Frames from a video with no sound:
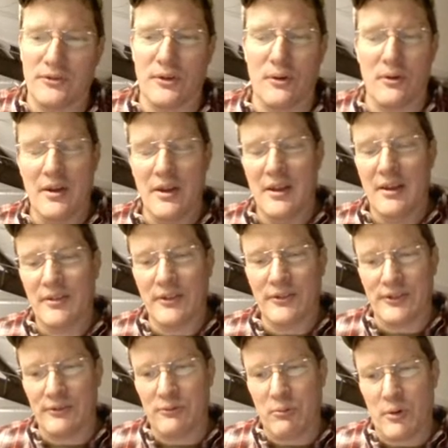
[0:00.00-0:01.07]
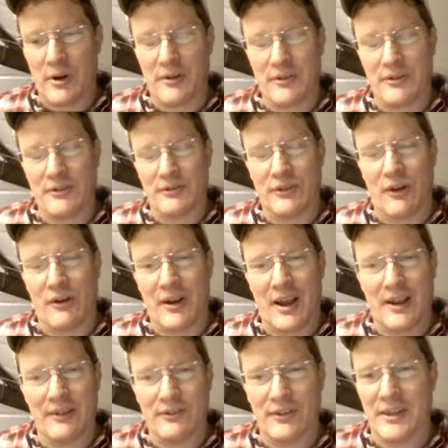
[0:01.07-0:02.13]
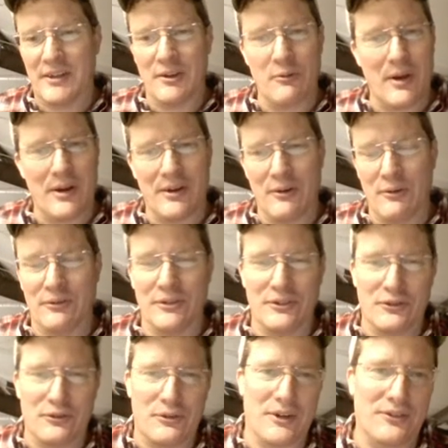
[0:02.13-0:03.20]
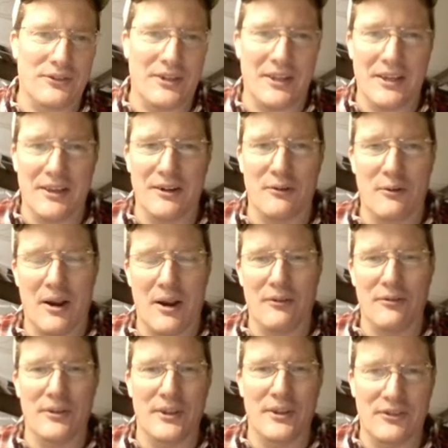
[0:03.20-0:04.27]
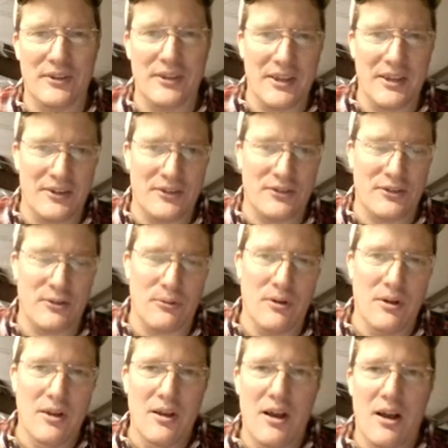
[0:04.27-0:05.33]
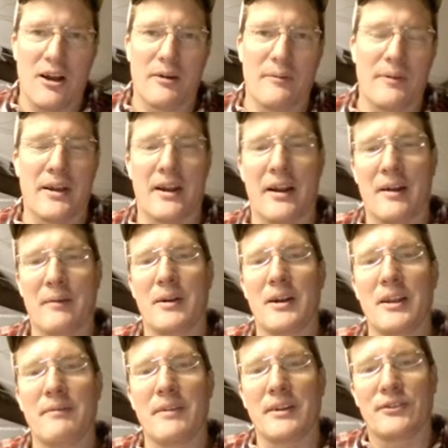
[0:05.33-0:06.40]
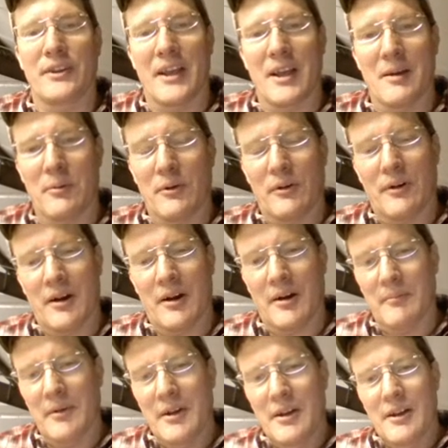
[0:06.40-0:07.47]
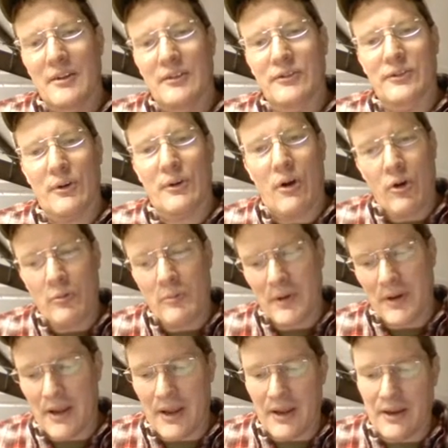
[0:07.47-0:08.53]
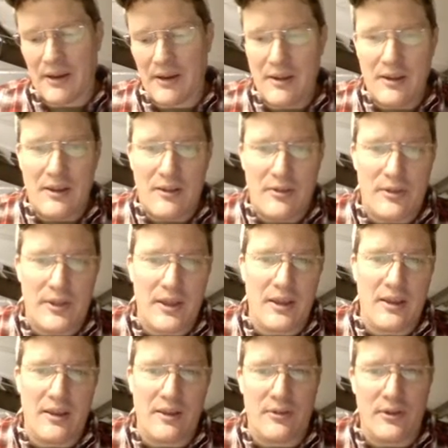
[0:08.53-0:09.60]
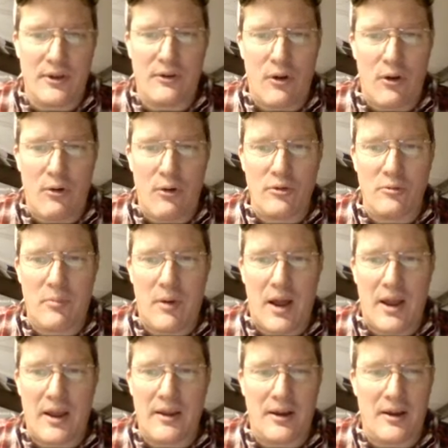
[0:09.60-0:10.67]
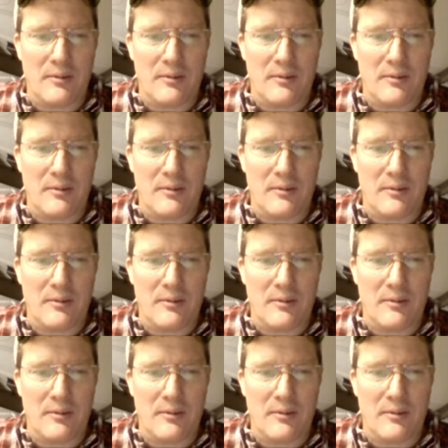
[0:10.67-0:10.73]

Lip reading: So this is where there's all kinds of innuendos and tricks to get around this issue. And I'm going to give you an example. So Ommegang, they're owned by